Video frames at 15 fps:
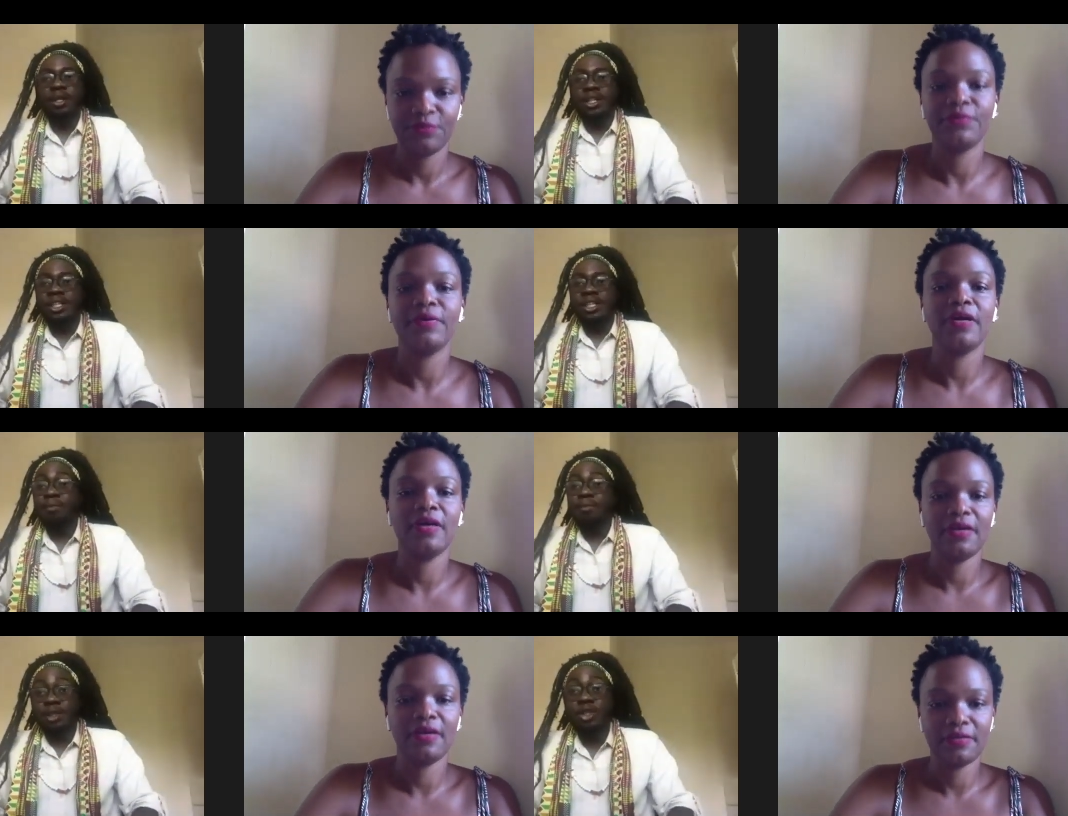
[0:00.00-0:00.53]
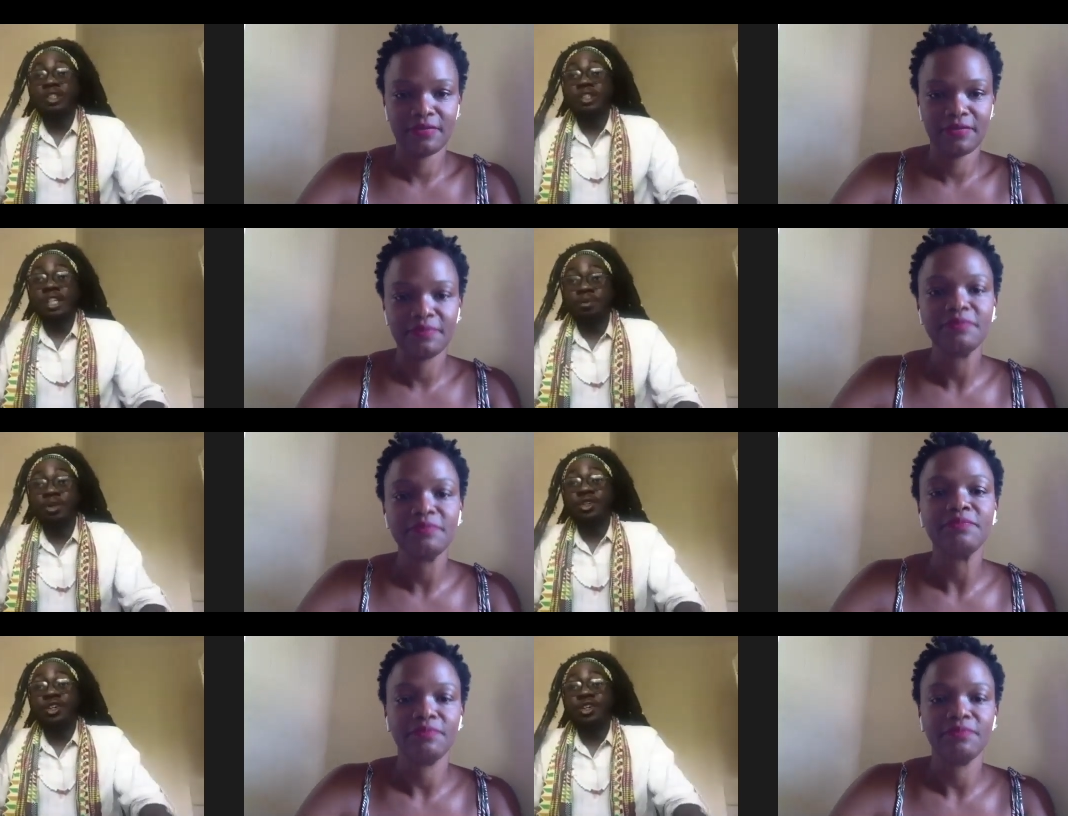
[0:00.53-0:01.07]
Speaker 1: Right. Everything is
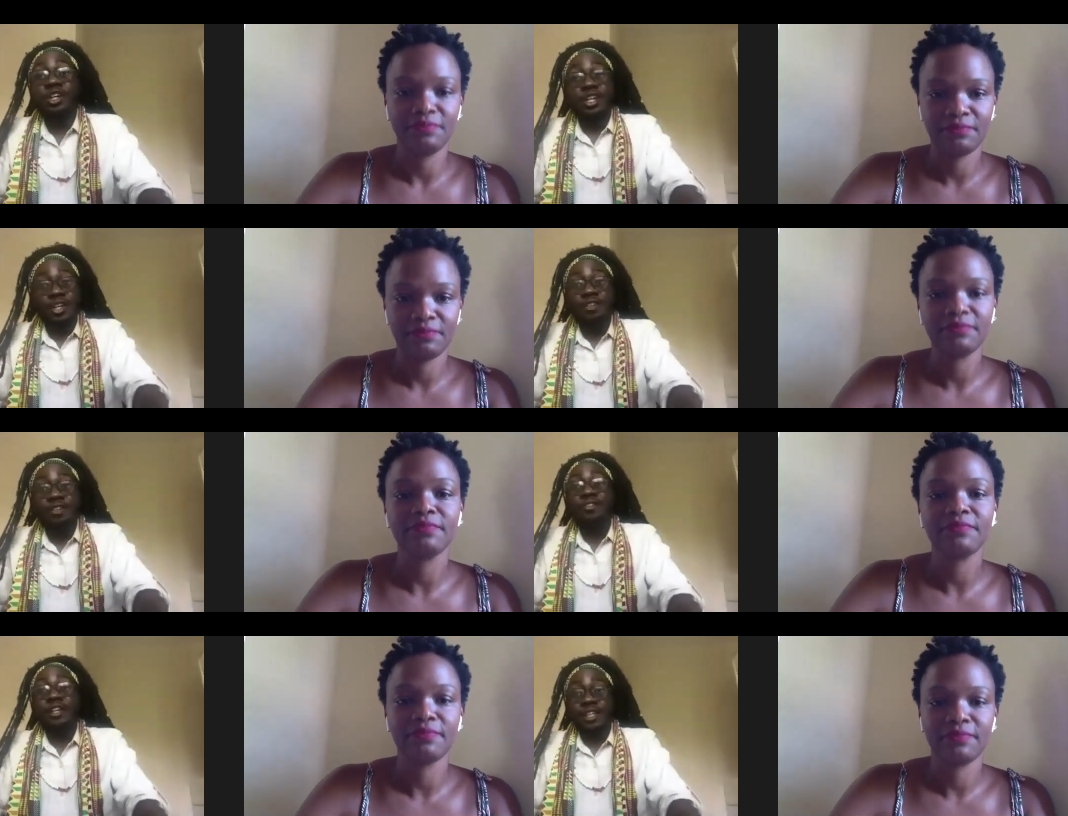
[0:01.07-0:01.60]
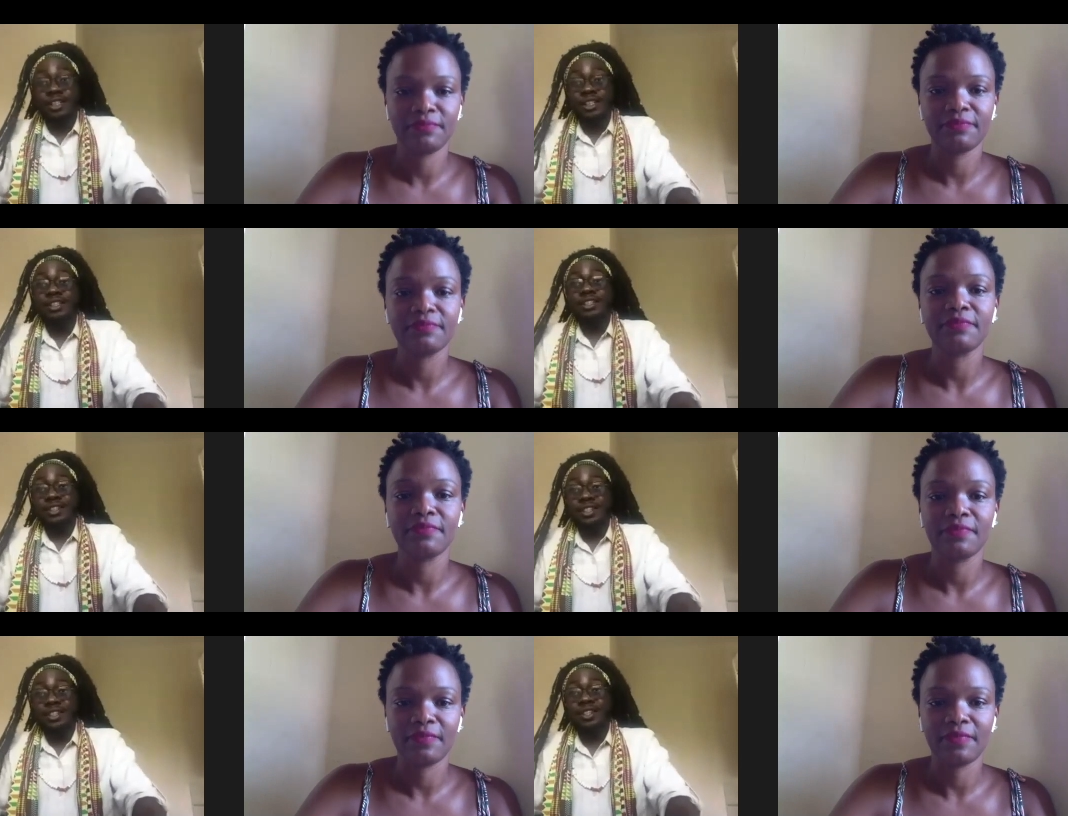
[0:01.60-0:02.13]
well vexed.
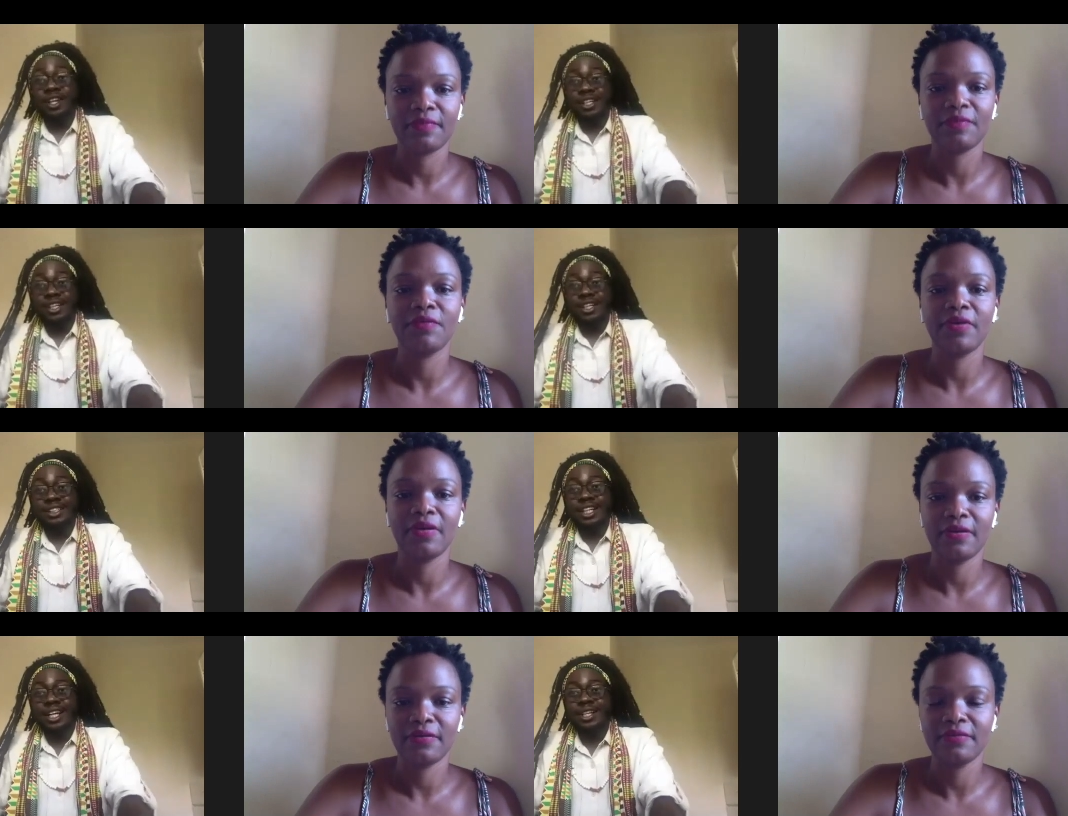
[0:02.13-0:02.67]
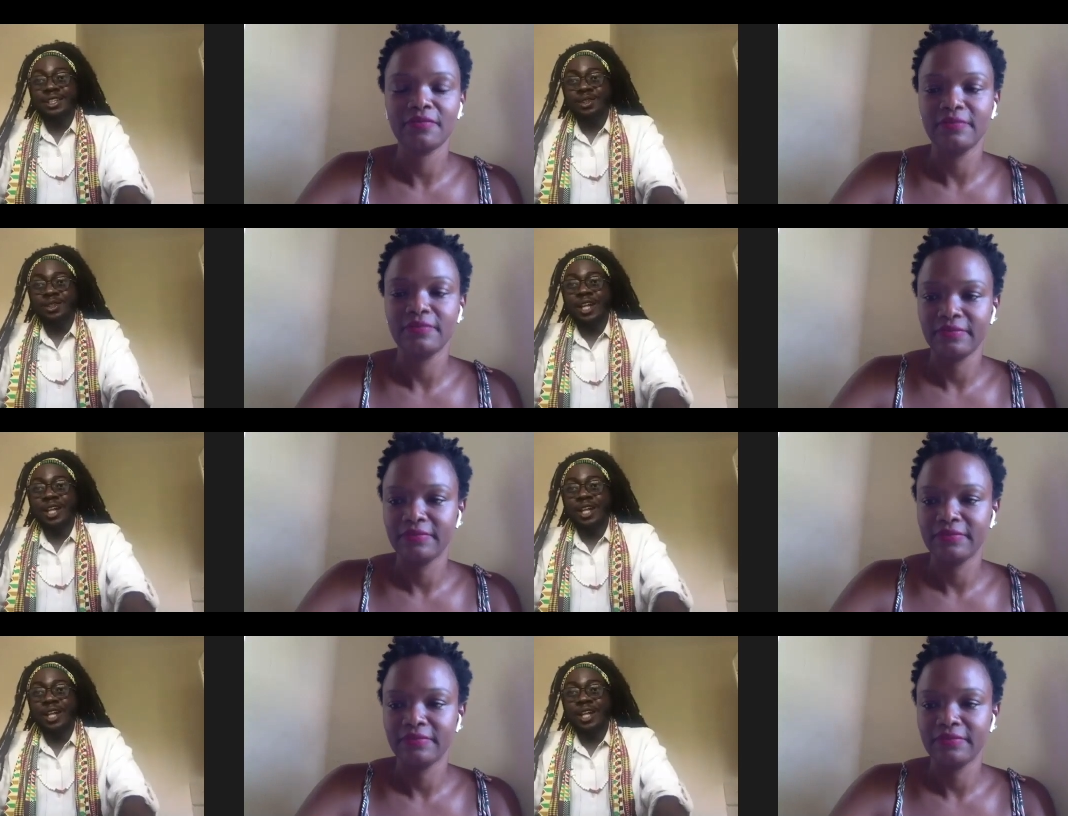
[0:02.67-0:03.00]
You understand? Right. So